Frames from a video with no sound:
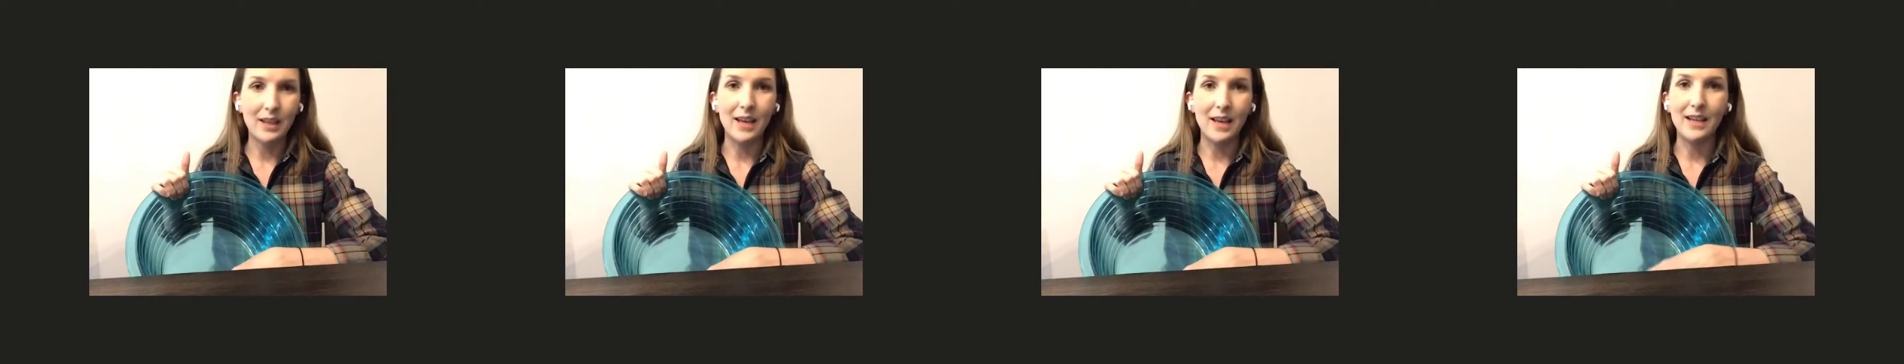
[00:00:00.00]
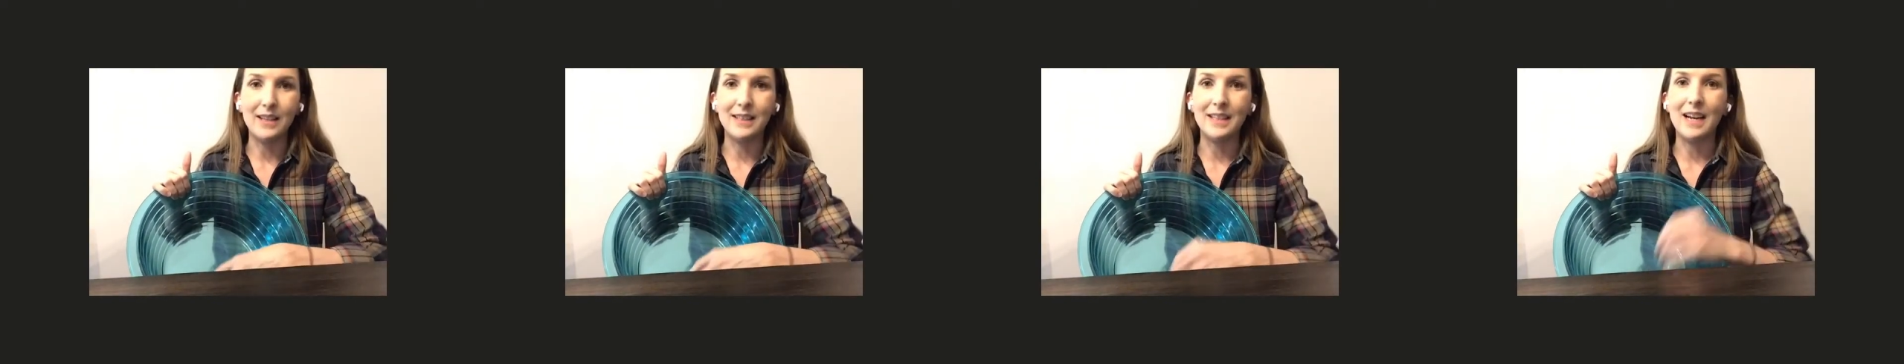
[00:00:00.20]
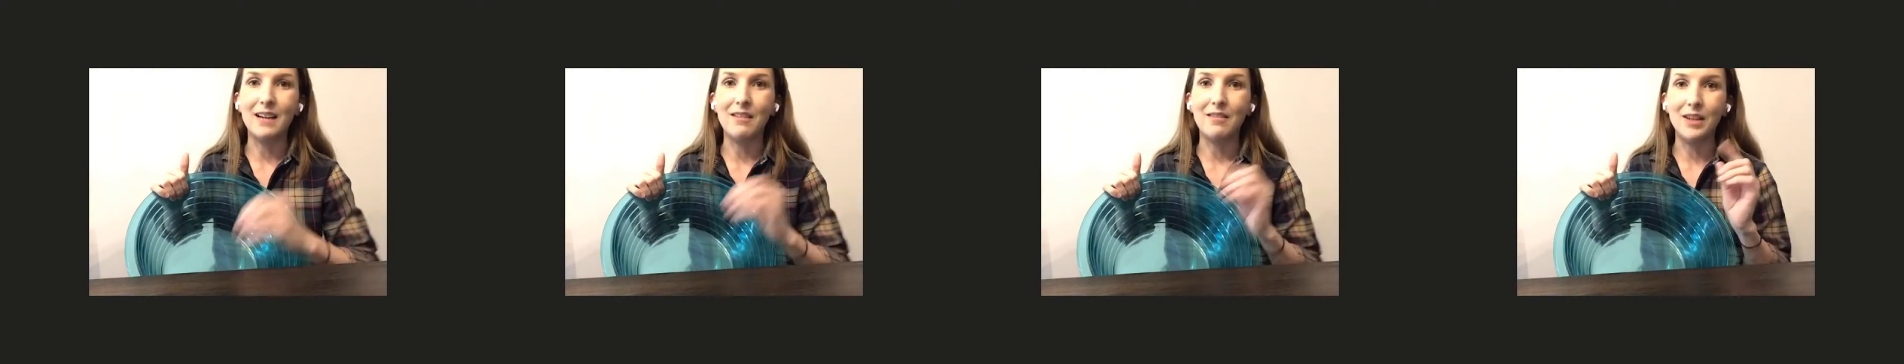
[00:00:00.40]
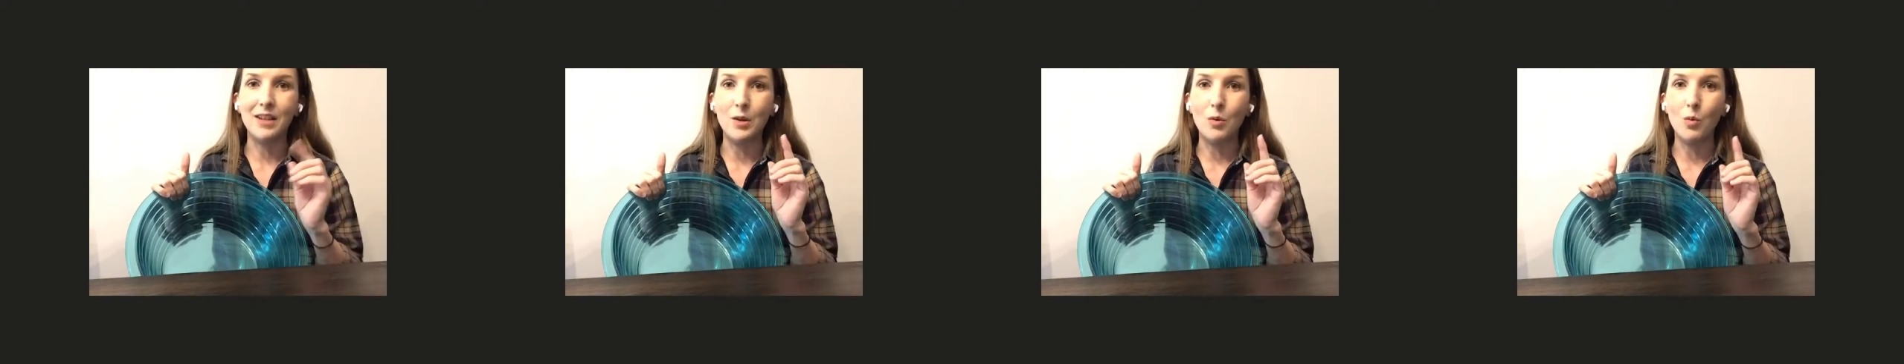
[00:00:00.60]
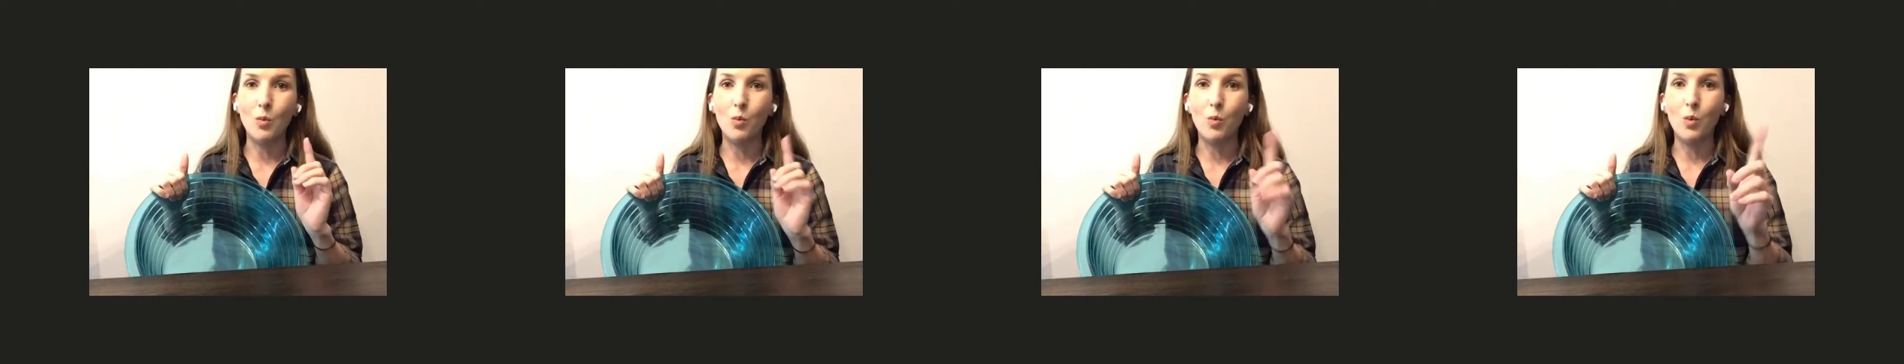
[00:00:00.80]
exactly
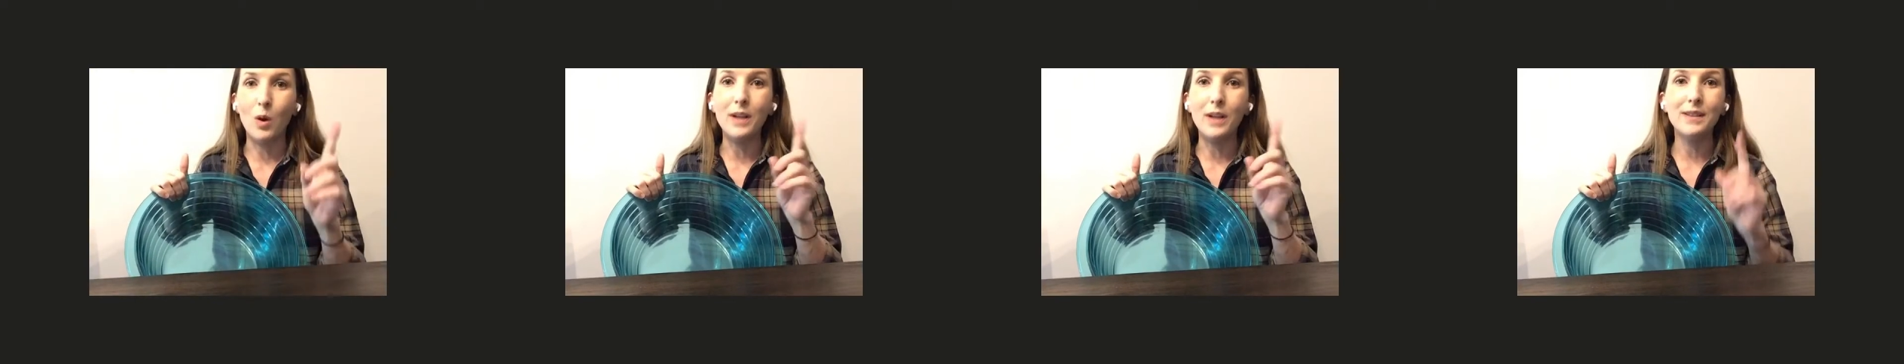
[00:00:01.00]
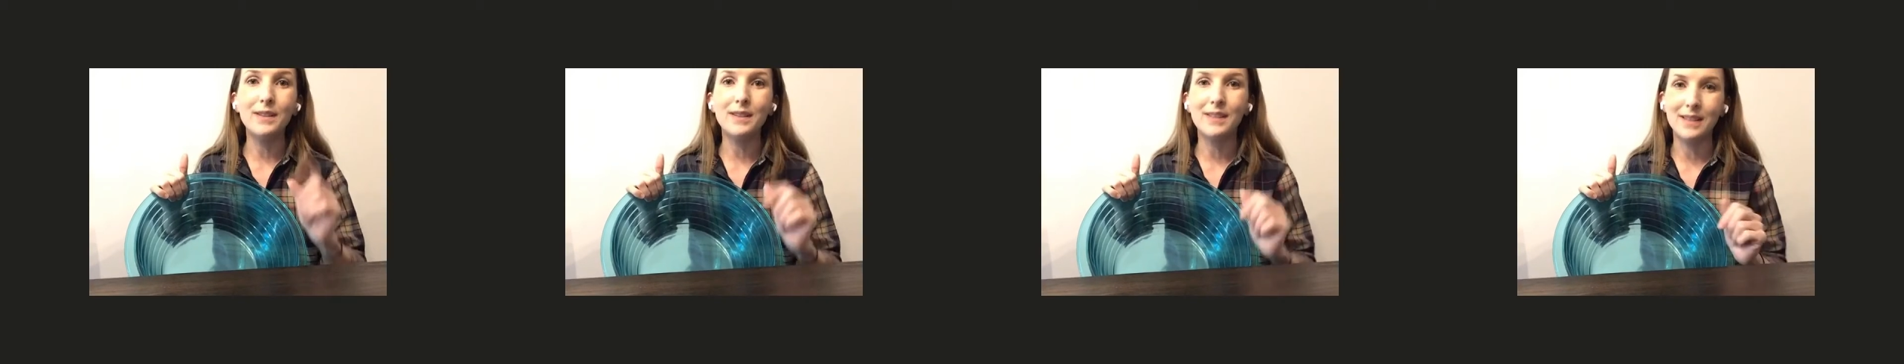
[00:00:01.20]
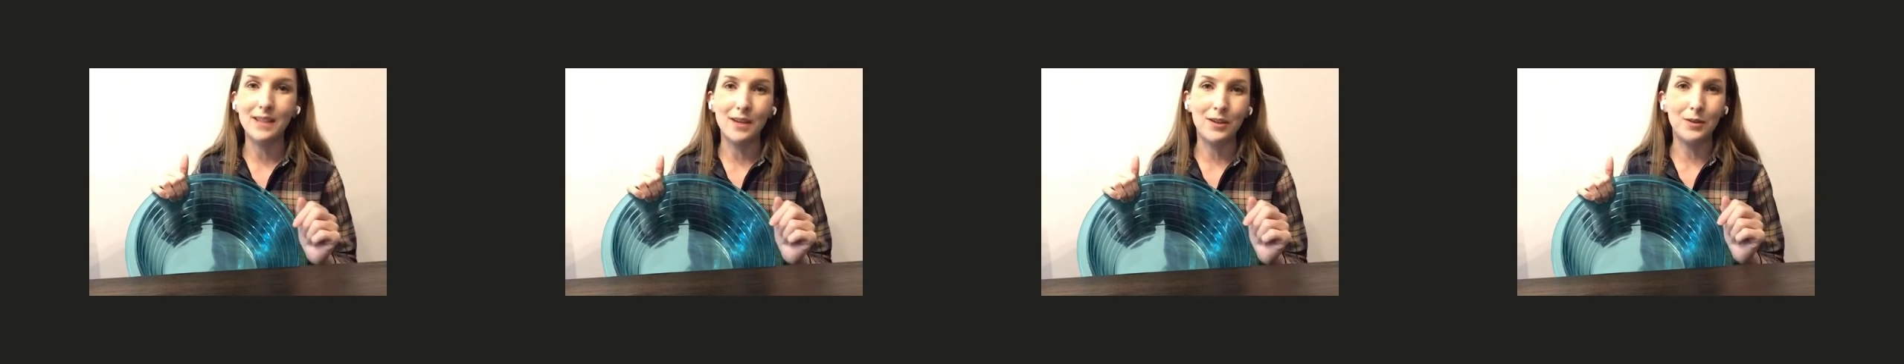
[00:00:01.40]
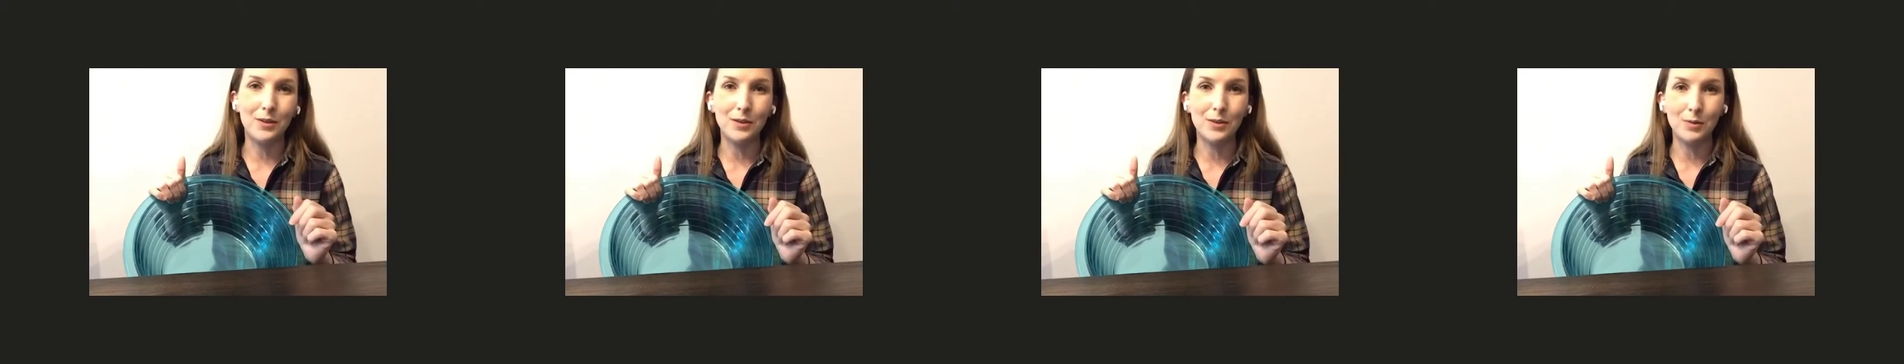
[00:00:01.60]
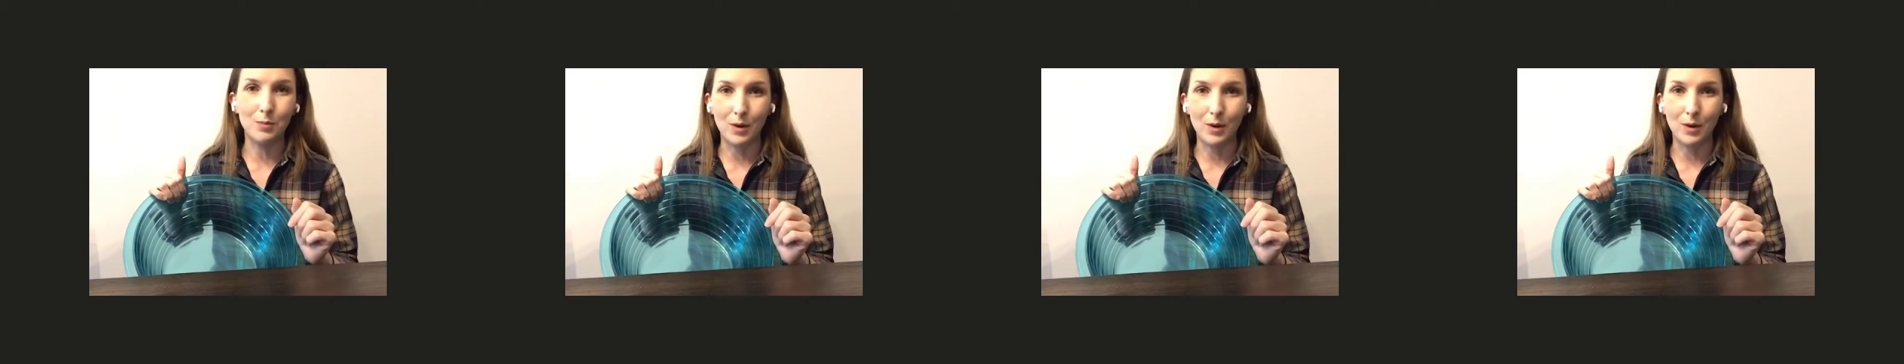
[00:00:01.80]
1 cell's